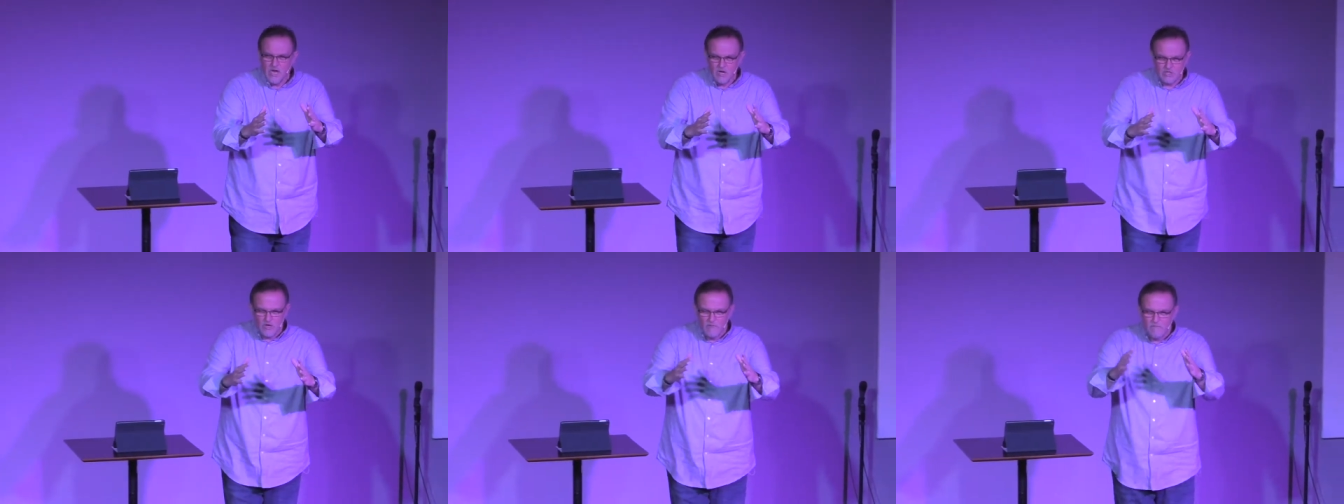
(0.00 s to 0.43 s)

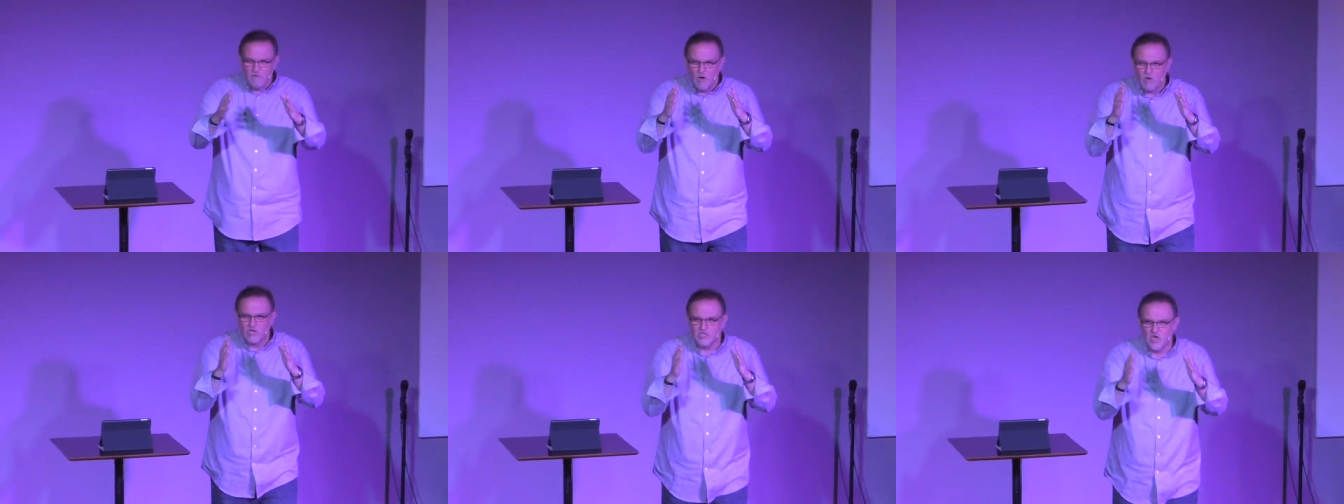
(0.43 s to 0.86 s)
you're so
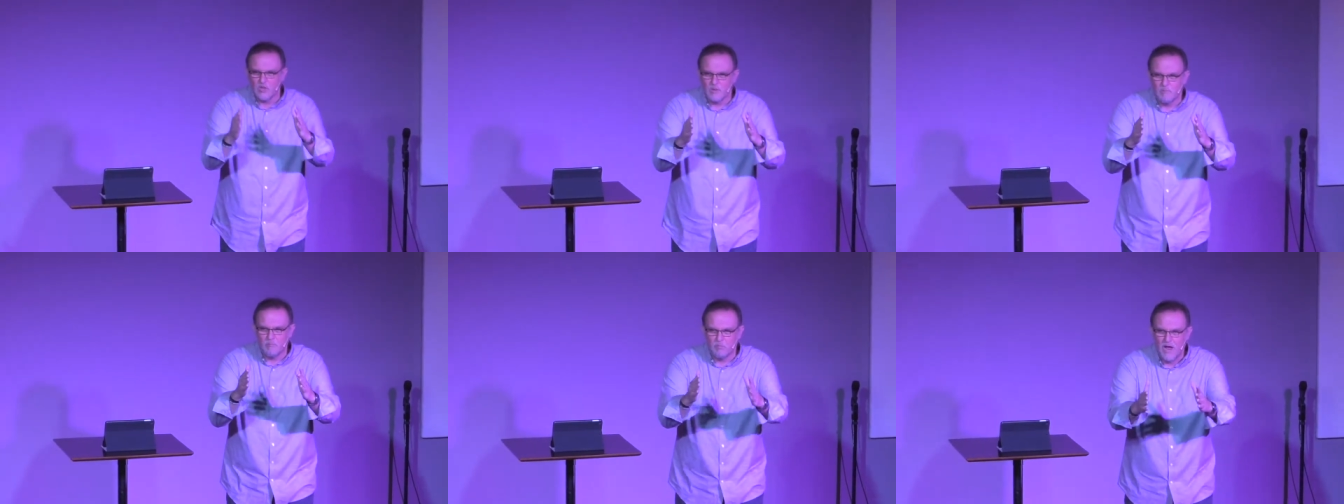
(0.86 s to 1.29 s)
focused
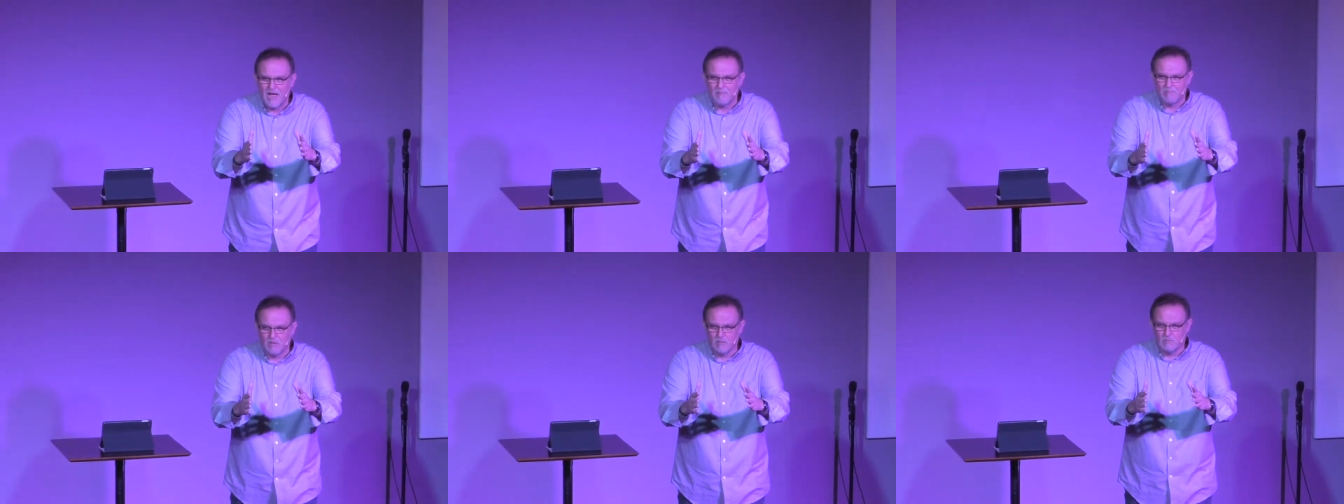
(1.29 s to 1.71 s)
on the
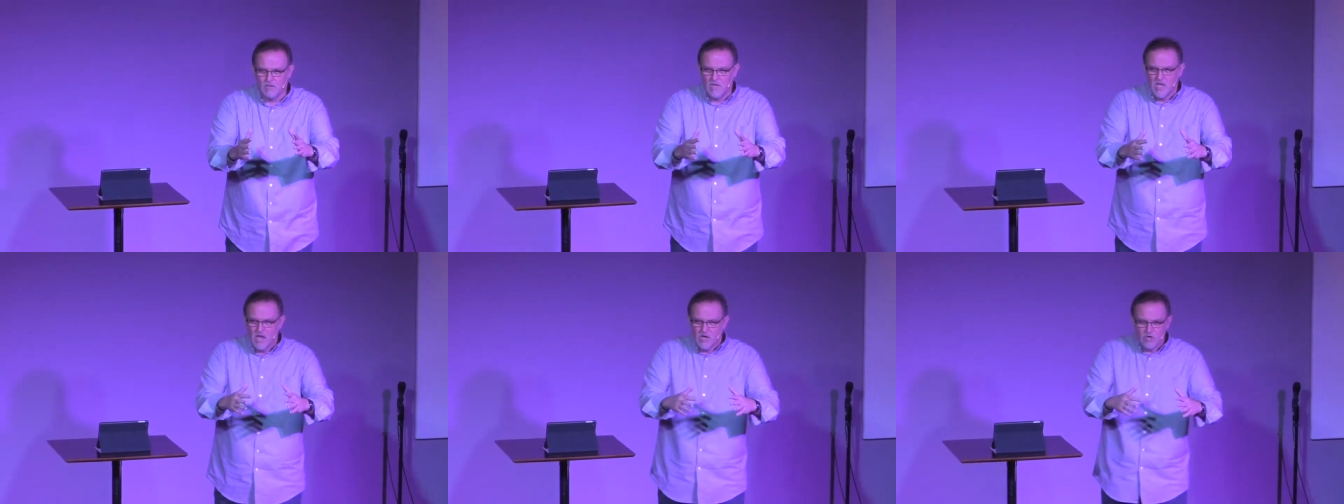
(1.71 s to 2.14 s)
problem,
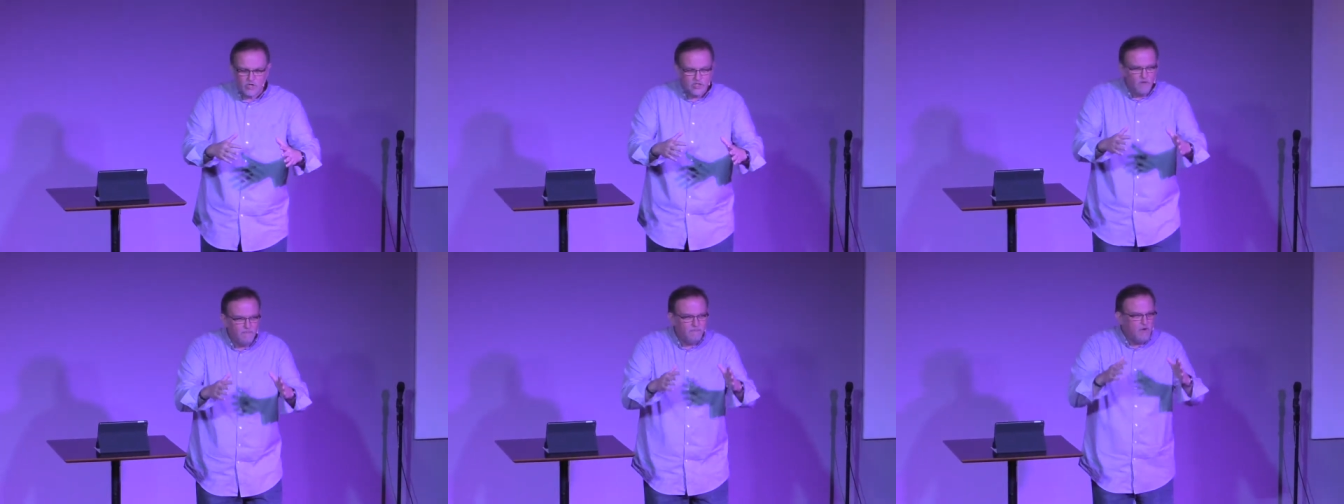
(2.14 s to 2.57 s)
you're
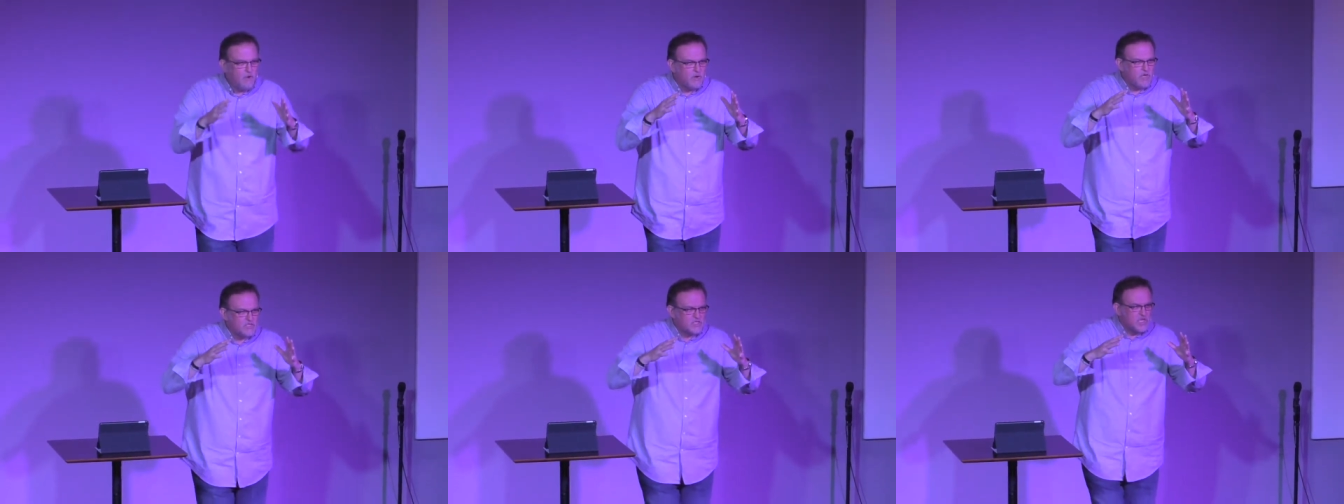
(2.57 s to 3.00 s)
so
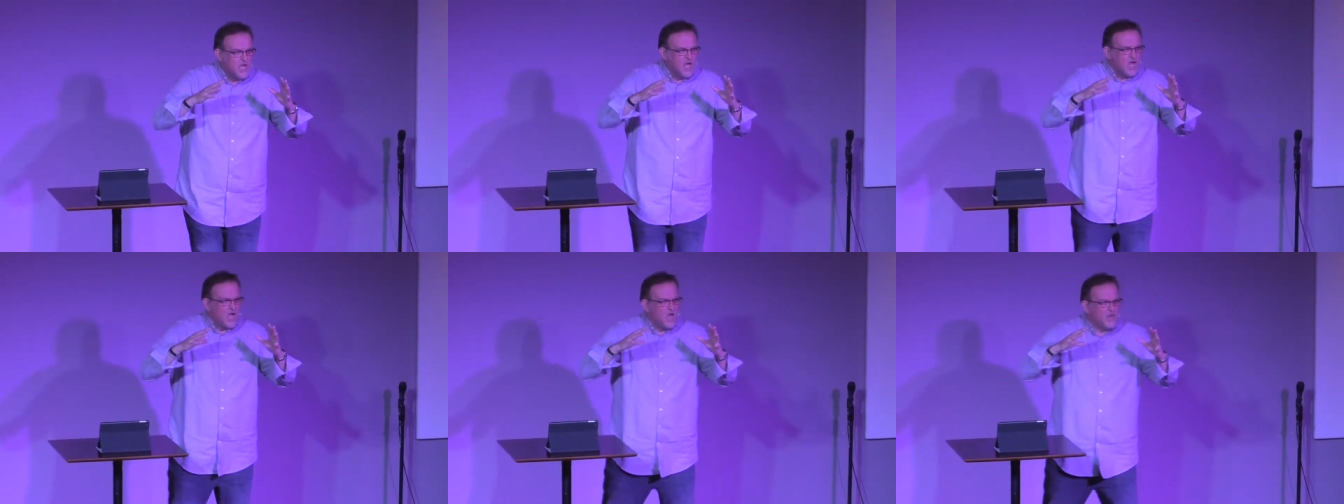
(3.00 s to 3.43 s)
focused
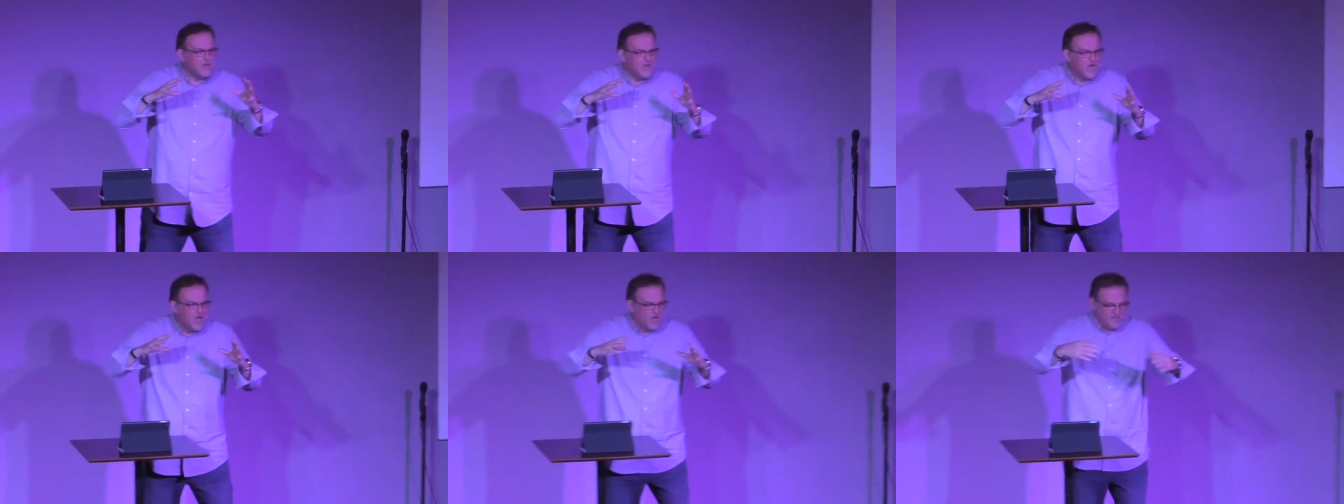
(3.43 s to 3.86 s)
on,
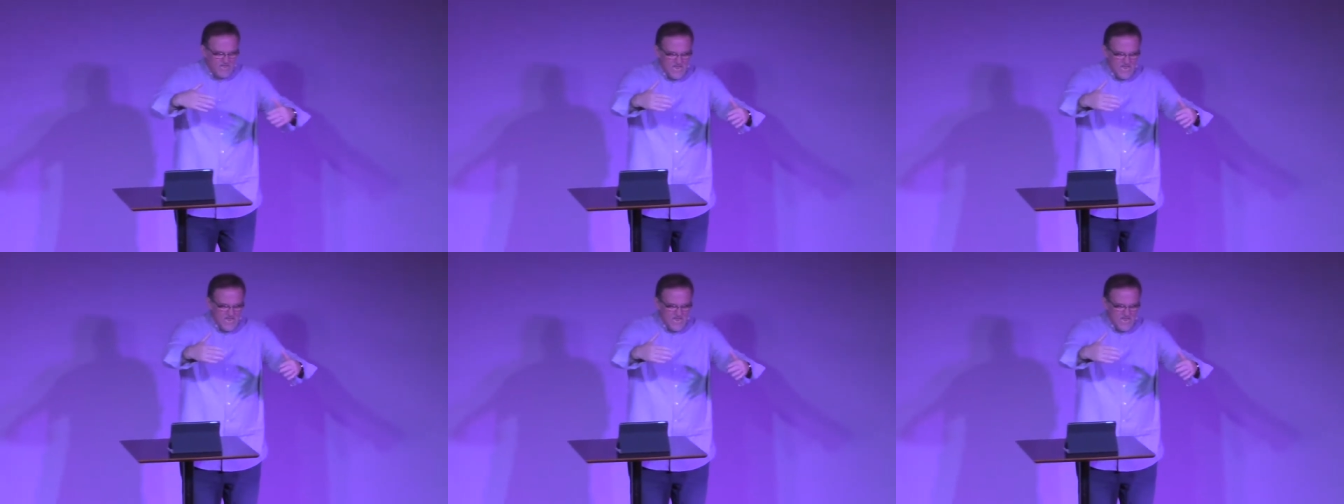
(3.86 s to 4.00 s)
on